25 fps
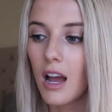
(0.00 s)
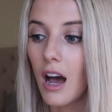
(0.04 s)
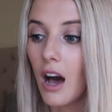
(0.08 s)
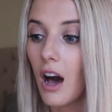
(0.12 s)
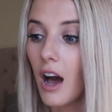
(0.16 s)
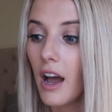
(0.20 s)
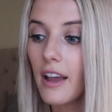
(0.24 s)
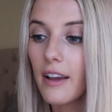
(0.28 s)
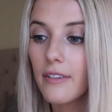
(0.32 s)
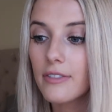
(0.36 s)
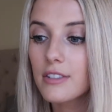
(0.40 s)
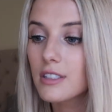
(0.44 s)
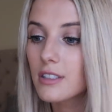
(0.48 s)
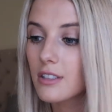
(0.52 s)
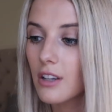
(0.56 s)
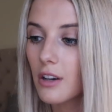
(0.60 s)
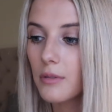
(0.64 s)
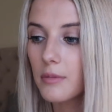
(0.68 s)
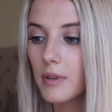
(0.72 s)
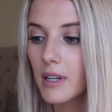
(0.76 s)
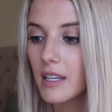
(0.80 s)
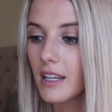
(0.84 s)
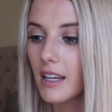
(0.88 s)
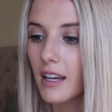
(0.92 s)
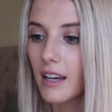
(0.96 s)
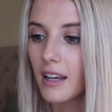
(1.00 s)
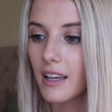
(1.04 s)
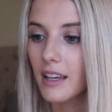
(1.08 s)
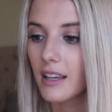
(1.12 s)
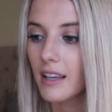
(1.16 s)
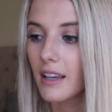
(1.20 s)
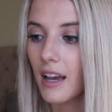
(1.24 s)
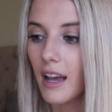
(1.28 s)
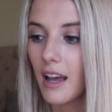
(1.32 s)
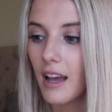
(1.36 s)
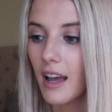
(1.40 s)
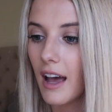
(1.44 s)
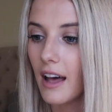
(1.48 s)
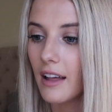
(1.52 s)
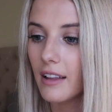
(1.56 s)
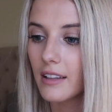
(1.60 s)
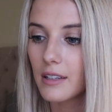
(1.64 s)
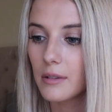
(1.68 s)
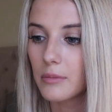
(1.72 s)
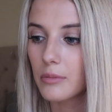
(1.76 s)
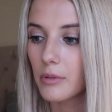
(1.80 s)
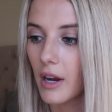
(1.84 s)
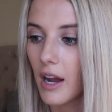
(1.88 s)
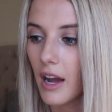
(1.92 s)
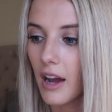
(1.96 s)
I have so many, like
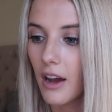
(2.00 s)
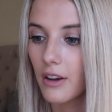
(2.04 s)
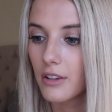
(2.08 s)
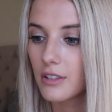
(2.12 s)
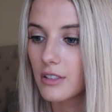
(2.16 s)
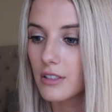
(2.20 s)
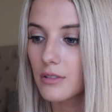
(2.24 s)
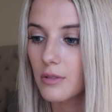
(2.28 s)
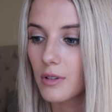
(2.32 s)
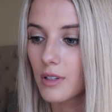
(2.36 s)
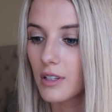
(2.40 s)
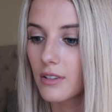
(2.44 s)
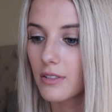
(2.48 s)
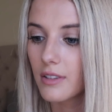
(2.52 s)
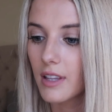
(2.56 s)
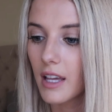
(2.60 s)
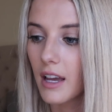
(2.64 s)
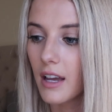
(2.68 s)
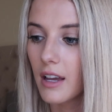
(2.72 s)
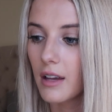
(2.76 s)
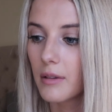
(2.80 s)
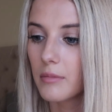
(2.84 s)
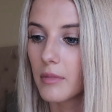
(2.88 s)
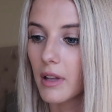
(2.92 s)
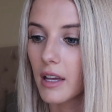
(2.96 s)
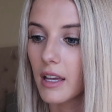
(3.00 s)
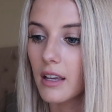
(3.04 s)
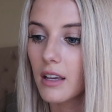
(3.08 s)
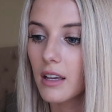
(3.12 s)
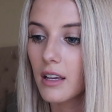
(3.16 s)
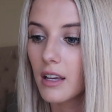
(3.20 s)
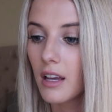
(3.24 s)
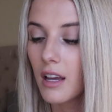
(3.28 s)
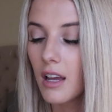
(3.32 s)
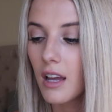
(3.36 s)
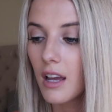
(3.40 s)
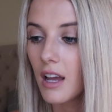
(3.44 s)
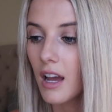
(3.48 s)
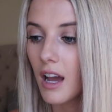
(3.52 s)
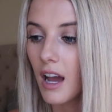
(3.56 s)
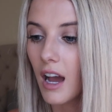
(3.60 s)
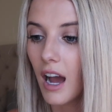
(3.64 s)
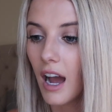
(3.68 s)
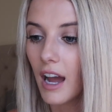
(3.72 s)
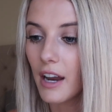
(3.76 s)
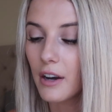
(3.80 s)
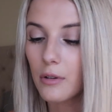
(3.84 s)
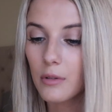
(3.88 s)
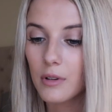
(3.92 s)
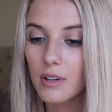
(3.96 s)
Allie Brown's one of them. Like,
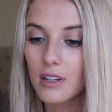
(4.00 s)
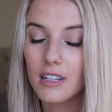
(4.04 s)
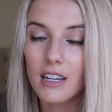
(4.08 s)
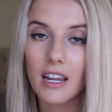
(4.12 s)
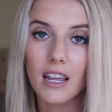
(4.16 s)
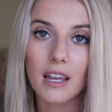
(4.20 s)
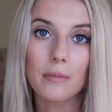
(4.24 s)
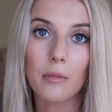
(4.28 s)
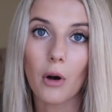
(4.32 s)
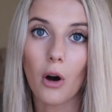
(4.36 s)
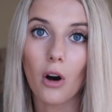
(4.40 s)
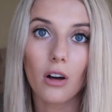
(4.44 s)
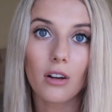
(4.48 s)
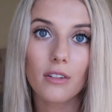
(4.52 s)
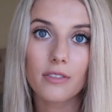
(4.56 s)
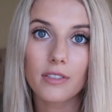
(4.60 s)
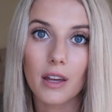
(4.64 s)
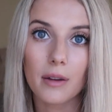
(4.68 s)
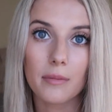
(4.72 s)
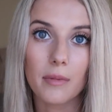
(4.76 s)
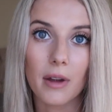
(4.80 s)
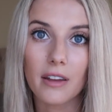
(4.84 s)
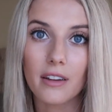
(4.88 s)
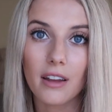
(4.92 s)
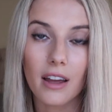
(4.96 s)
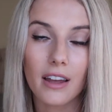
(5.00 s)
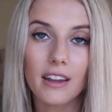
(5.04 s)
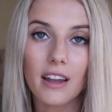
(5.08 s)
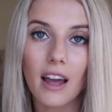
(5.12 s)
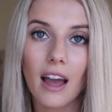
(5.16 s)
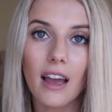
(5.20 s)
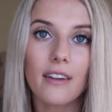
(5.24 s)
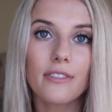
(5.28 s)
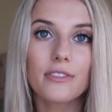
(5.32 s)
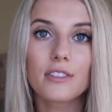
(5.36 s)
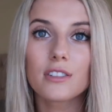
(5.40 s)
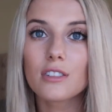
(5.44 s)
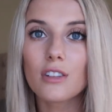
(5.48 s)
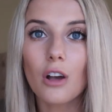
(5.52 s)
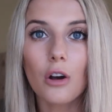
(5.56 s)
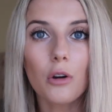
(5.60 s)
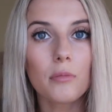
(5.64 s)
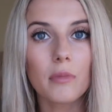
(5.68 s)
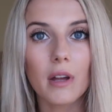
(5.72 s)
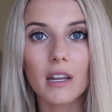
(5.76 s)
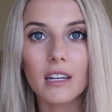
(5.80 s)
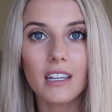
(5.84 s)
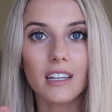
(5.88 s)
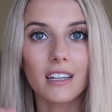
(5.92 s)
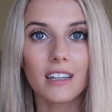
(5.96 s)
I don't want to name all of them. I have so
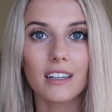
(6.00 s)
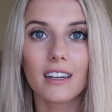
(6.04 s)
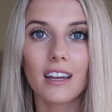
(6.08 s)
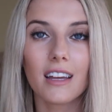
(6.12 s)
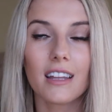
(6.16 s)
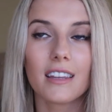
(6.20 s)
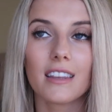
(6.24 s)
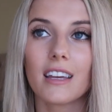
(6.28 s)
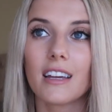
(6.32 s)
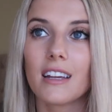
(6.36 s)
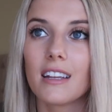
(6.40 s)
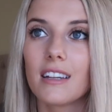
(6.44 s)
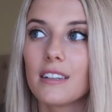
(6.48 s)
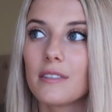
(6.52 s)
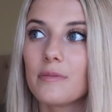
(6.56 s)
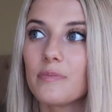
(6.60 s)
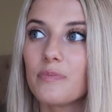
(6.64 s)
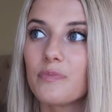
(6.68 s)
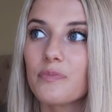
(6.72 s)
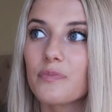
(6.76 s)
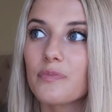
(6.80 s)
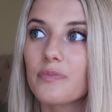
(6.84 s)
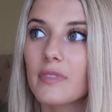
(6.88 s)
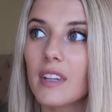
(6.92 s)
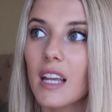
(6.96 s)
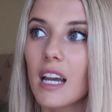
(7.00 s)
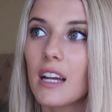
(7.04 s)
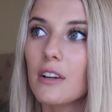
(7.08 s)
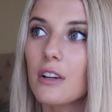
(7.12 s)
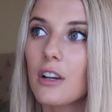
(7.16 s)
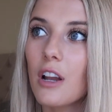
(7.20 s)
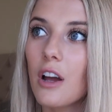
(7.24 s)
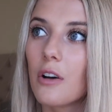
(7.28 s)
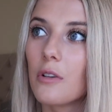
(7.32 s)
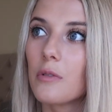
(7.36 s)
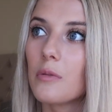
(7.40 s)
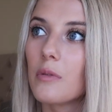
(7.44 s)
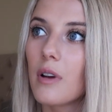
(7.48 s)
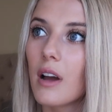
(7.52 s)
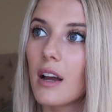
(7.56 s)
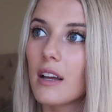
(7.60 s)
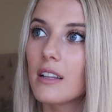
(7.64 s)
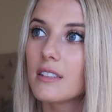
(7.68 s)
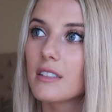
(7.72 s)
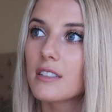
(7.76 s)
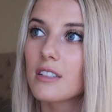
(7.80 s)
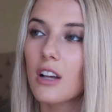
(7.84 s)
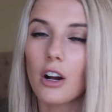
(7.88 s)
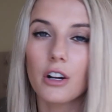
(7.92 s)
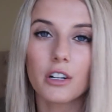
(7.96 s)
many, and then, I don't know,
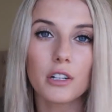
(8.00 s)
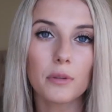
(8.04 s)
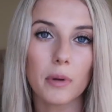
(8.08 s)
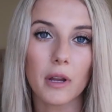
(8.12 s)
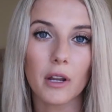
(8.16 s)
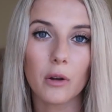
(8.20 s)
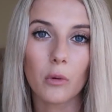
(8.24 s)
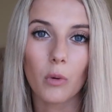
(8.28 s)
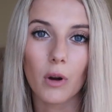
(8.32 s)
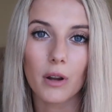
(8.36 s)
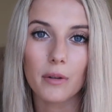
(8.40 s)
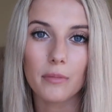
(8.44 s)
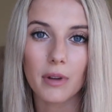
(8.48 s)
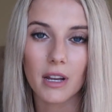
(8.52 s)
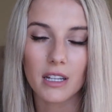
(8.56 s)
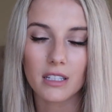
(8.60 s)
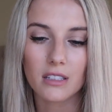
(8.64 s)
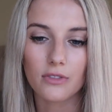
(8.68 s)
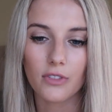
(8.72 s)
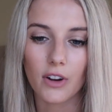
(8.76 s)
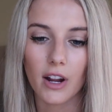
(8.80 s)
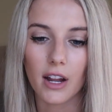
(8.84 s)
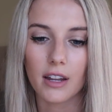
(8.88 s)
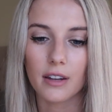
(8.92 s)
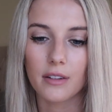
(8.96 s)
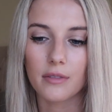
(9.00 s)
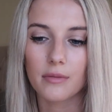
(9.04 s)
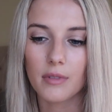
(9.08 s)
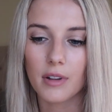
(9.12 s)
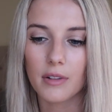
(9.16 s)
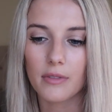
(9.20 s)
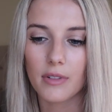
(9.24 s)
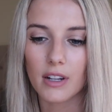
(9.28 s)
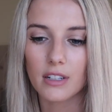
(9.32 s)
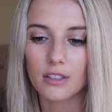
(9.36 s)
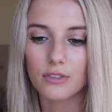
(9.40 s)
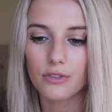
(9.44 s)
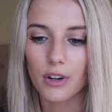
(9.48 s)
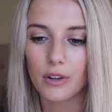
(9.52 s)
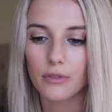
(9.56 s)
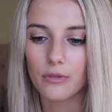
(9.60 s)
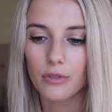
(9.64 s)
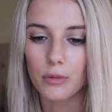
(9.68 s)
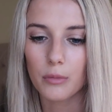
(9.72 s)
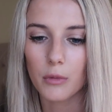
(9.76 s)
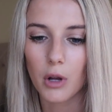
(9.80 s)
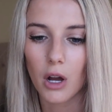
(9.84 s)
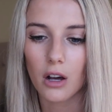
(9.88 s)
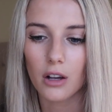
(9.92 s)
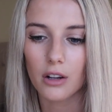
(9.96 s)
it's hard to pick one best friend. My best friend
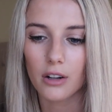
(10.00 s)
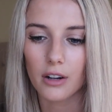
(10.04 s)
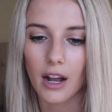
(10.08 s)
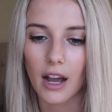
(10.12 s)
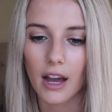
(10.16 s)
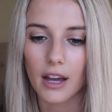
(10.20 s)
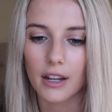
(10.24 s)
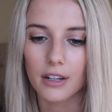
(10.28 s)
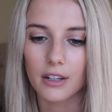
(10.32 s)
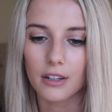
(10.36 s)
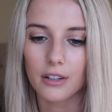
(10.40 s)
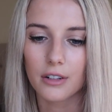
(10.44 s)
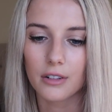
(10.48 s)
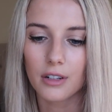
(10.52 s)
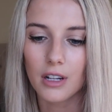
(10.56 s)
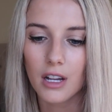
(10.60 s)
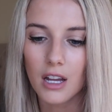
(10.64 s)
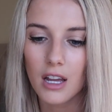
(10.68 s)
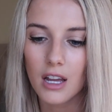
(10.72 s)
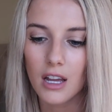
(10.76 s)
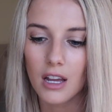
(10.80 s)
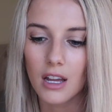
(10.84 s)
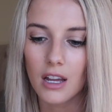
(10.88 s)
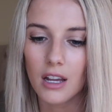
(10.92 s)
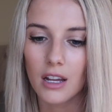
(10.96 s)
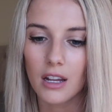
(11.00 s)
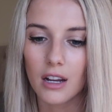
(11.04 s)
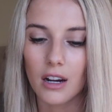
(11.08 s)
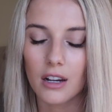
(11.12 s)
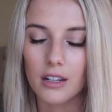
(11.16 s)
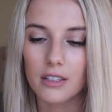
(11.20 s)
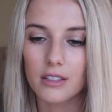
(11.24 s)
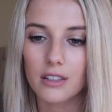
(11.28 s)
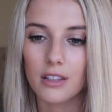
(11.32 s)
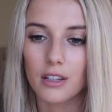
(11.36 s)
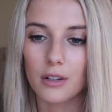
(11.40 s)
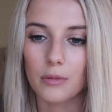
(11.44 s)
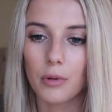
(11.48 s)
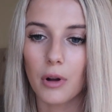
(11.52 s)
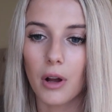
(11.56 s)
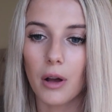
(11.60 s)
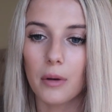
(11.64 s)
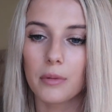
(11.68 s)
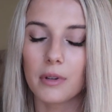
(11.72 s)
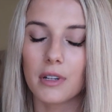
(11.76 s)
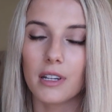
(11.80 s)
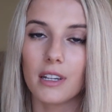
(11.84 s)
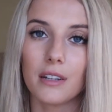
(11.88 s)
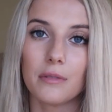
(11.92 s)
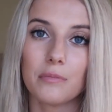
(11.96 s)
from Colorado, they're
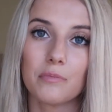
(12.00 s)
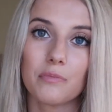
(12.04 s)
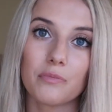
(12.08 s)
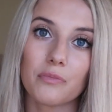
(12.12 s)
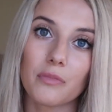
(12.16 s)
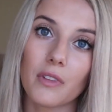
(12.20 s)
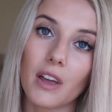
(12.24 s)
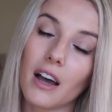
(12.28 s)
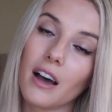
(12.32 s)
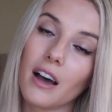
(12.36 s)
probably